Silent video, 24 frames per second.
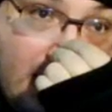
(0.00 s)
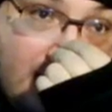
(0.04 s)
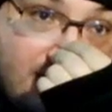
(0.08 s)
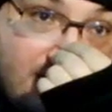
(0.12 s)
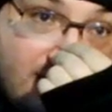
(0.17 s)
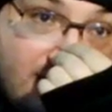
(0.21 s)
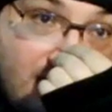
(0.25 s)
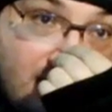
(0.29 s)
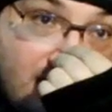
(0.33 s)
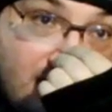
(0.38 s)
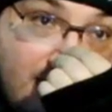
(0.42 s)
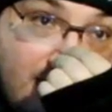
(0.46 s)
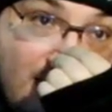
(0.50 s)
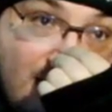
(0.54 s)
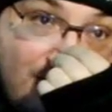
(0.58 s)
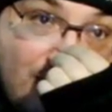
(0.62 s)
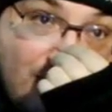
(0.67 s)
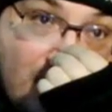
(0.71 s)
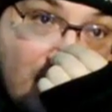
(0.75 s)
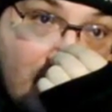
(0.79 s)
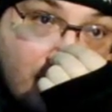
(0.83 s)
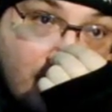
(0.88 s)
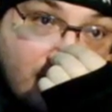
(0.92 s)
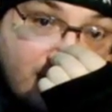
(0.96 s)
But to be
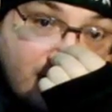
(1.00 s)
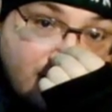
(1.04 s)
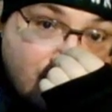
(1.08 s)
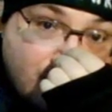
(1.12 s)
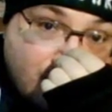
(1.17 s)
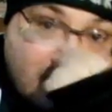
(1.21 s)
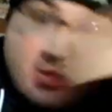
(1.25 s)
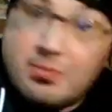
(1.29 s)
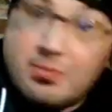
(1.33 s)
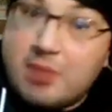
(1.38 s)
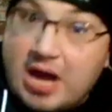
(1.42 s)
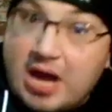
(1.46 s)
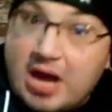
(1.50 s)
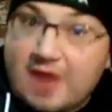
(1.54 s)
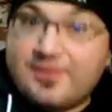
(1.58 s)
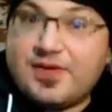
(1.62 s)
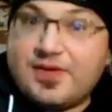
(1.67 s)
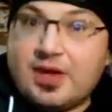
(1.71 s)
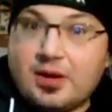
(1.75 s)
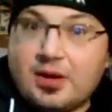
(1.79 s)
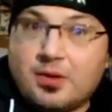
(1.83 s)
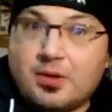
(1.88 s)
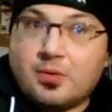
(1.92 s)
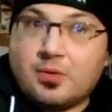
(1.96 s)
fair, this is where the
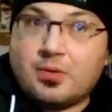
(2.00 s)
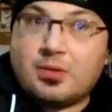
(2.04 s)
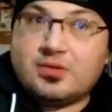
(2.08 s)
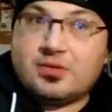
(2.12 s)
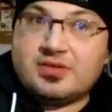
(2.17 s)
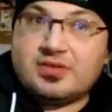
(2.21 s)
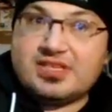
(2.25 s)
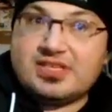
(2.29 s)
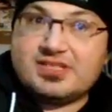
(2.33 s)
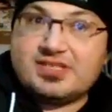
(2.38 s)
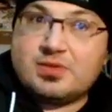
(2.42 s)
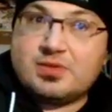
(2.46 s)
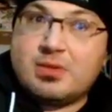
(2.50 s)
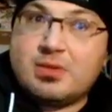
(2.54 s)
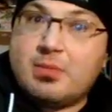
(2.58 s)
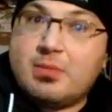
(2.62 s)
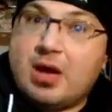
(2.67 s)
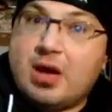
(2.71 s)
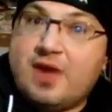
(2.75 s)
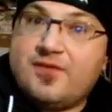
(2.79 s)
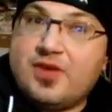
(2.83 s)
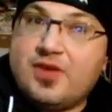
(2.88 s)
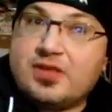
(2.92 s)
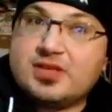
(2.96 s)
mafia. This is when the
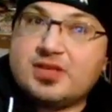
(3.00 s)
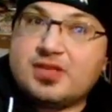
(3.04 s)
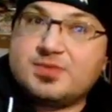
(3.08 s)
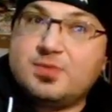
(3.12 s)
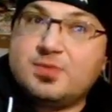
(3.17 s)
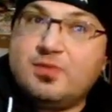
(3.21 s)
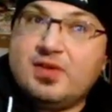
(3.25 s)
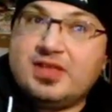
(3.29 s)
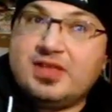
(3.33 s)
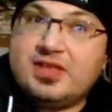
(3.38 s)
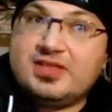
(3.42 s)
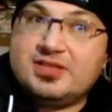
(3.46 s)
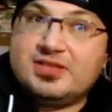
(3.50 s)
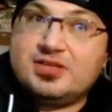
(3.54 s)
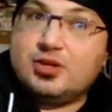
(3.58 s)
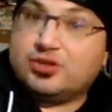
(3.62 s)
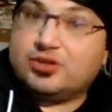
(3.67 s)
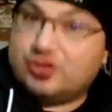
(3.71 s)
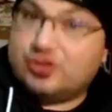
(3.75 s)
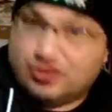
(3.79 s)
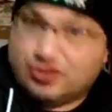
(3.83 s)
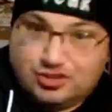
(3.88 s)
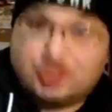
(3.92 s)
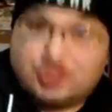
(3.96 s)
mafia in this movie
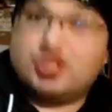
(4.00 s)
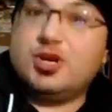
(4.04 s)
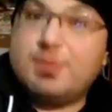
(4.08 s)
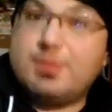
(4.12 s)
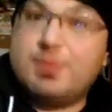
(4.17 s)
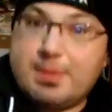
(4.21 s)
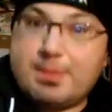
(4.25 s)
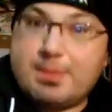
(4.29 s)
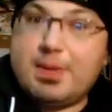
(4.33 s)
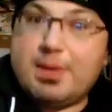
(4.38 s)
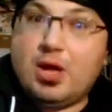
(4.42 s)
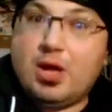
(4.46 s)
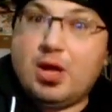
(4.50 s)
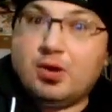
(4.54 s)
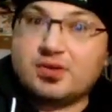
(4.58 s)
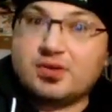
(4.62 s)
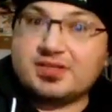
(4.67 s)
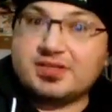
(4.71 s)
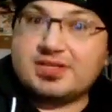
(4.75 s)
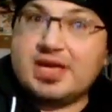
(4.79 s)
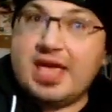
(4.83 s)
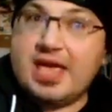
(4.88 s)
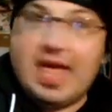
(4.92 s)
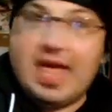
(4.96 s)
took their stupid
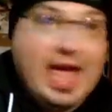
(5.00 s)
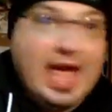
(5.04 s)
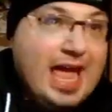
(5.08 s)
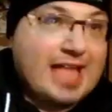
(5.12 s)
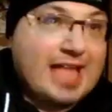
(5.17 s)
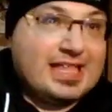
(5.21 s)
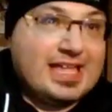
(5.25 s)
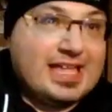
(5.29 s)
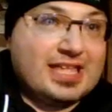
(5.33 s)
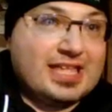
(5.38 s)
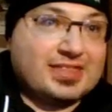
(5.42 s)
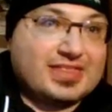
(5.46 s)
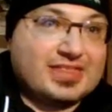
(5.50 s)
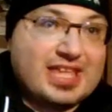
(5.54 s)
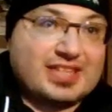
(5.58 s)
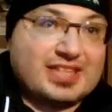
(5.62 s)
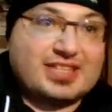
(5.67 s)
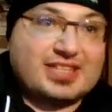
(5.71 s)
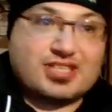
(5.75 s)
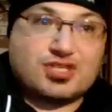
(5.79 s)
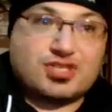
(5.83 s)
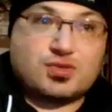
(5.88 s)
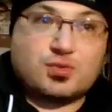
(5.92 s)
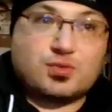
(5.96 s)
pills and didn't
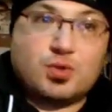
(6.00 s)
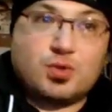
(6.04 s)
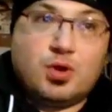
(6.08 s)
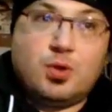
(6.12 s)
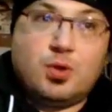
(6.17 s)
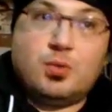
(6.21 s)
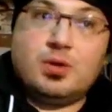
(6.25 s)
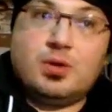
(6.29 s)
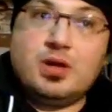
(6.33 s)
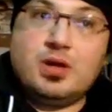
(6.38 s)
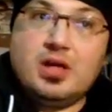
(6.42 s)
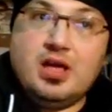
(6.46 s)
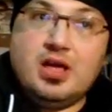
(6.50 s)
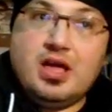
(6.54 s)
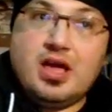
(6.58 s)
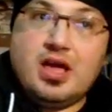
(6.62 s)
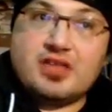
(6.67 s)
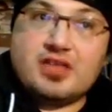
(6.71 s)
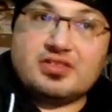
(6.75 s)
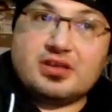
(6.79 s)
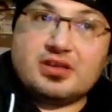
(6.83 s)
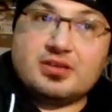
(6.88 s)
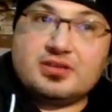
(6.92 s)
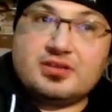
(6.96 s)
think this through.
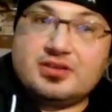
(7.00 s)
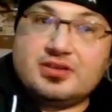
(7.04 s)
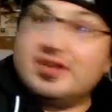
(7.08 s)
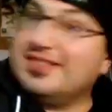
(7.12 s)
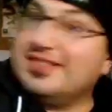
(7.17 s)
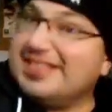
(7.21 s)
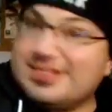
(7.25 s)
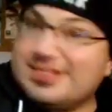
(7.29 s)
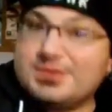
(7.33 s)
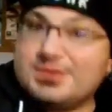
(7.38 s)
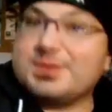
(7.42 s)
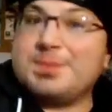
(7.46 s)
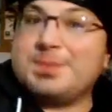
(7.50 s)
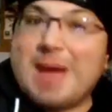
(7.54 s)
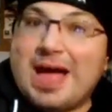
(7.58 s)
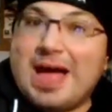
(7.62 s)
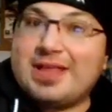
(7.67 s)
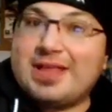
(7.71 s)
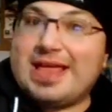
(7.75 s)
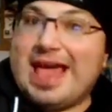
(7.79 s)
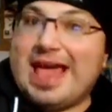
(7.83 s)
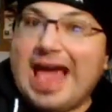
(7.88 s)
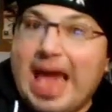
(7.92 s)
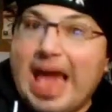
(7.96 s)
I was like, because this was
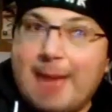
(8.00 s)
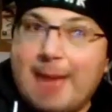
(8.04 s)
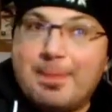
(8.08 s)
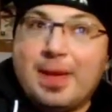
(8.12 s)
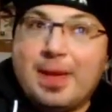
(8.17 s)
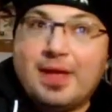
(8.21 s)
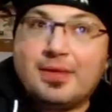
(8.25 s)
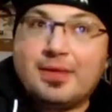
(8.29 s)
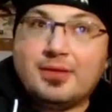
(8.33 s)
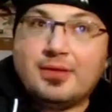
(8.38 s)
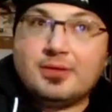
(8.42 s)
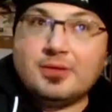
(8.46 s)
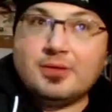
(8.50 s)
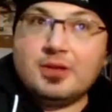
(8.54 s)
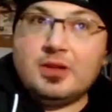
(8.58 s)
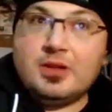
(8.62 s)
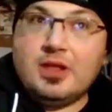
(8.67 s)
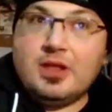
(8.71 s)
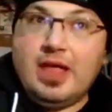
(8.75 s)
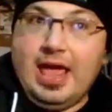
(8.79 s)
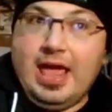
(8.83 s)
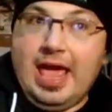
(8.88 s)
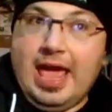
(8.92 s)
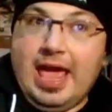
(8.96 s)
bound to happen,
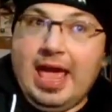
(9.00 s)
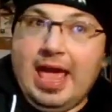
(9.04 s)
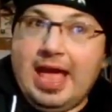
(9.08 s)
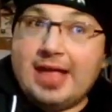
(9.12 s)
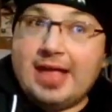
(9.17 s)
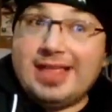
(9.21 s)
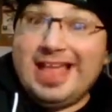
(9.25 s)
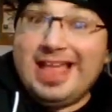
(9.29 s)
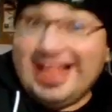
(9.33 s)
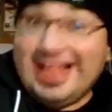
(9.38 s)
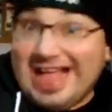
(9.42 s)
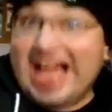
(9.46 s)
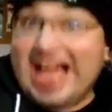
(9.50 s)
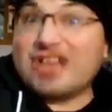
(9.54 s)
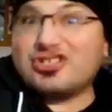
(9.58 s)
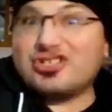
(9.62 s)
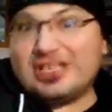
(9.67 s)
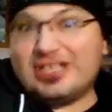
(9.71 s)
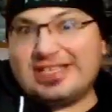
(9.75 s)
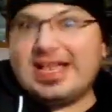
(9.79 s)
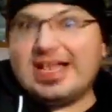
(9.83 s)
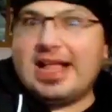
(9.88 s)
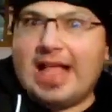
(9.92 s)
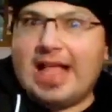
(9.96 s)
and it
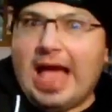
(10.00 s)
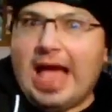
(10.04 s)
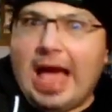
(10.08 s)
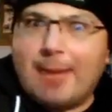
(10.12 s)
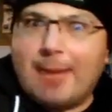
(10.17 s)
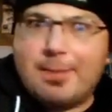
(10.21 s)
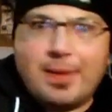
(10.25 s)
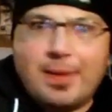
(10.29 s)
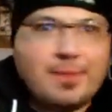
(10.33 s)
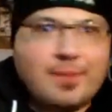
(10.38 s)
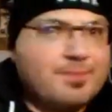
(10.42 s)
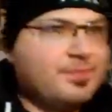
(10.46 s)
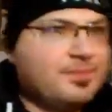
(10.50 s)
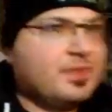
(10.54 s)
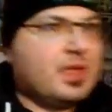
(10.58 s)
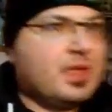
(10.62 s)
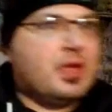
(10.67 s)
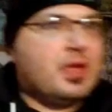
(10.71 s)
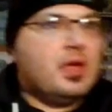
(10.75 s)
actually did happen.